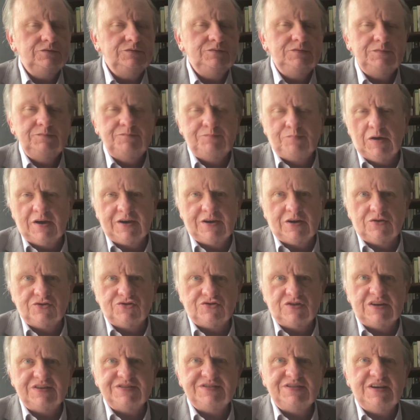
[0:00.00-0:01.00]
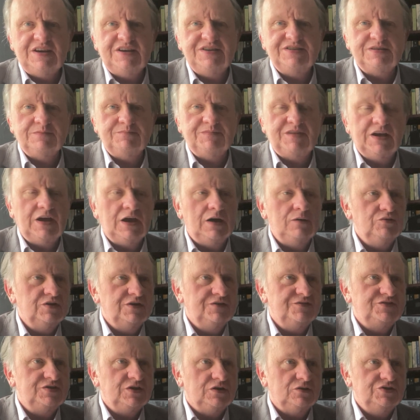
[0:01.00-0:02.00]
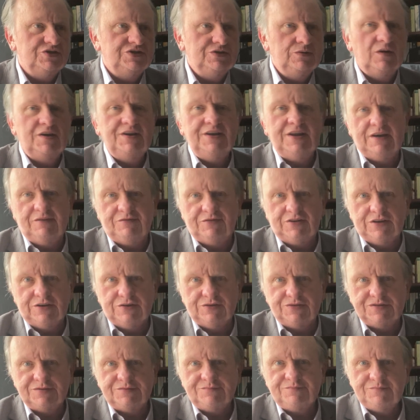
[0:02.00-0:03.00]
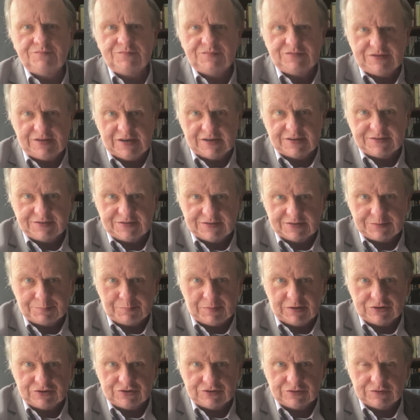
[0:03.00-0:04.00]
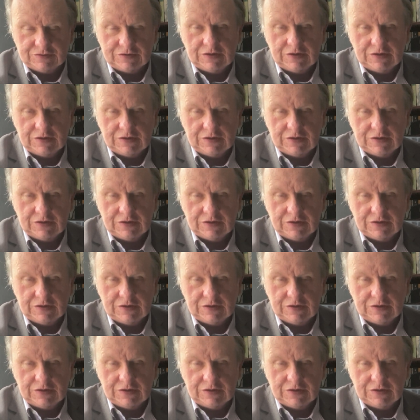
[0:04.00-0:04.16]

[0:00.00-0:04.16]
By contrast, here's something I would have told you I never use: text expansion.